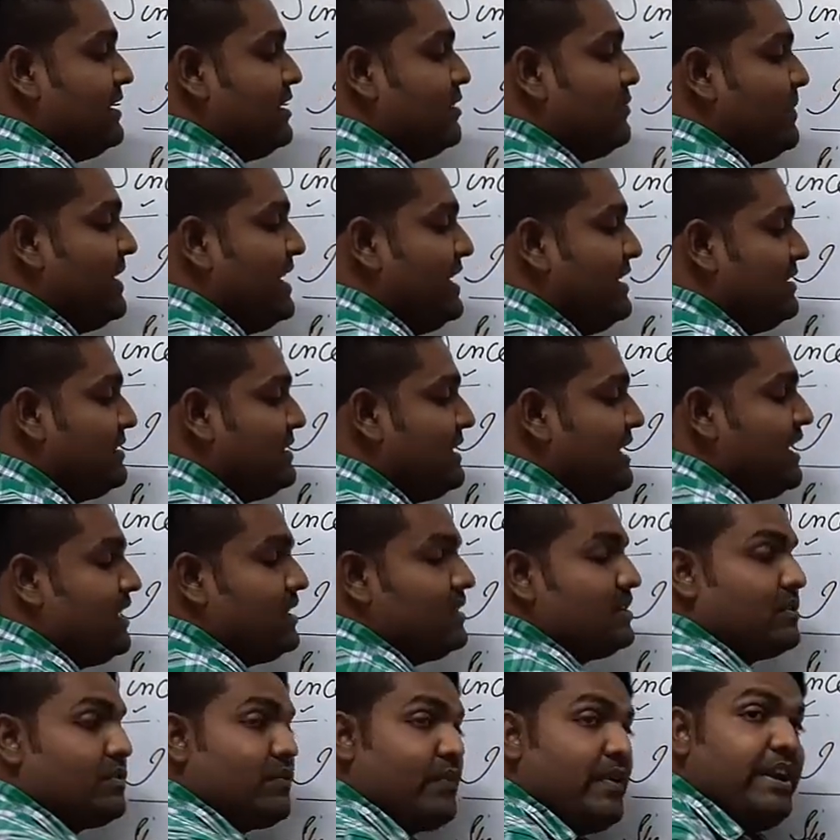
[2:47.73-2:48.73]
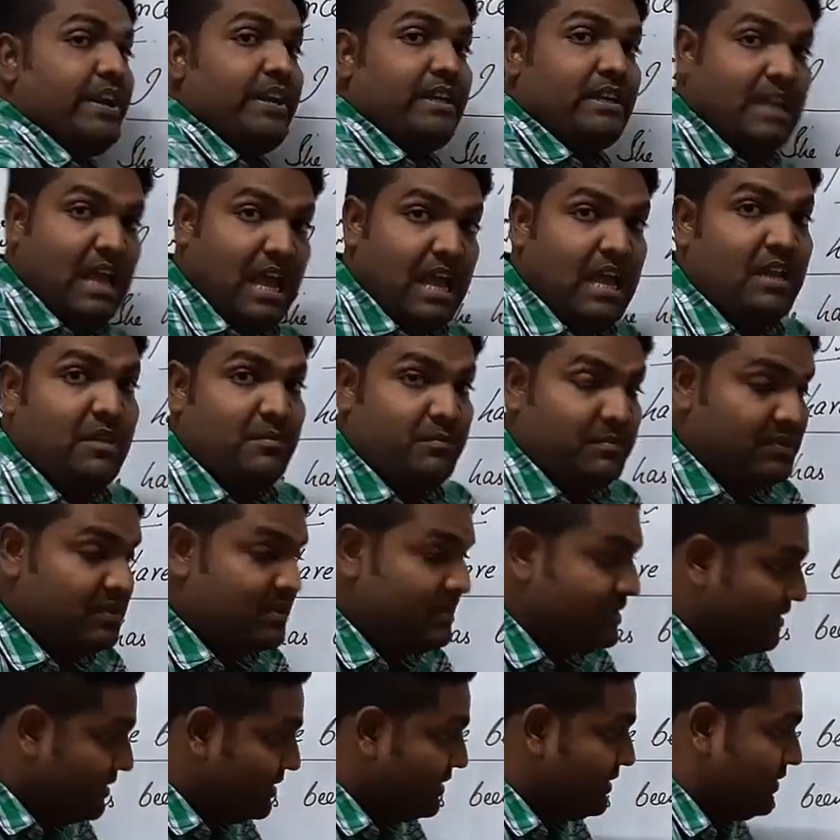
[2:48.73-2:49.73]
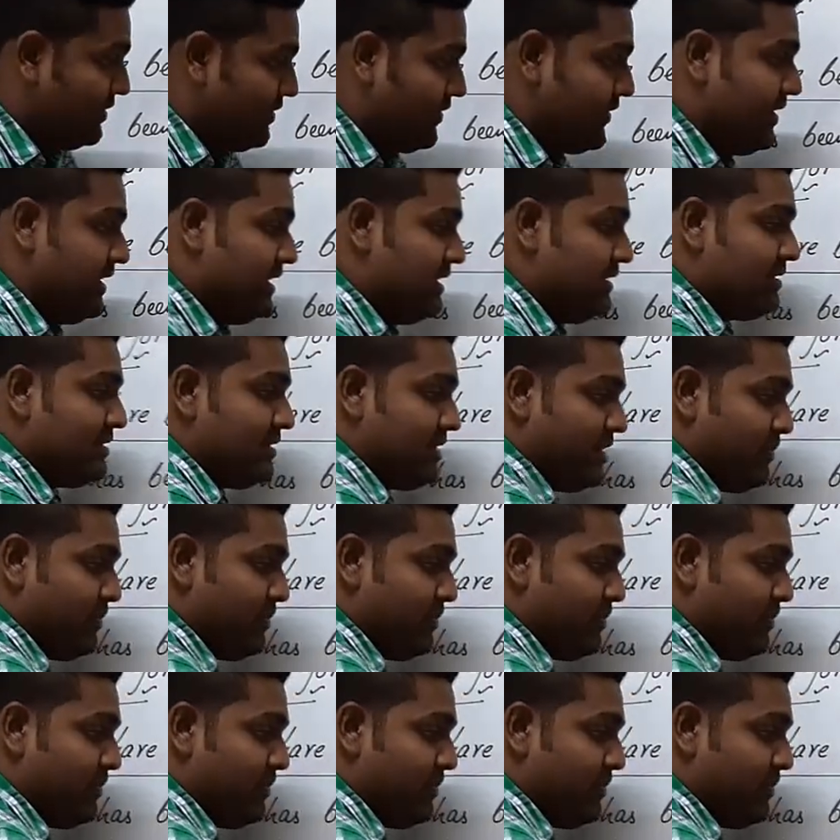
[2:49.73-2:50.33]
It means that 3 times there is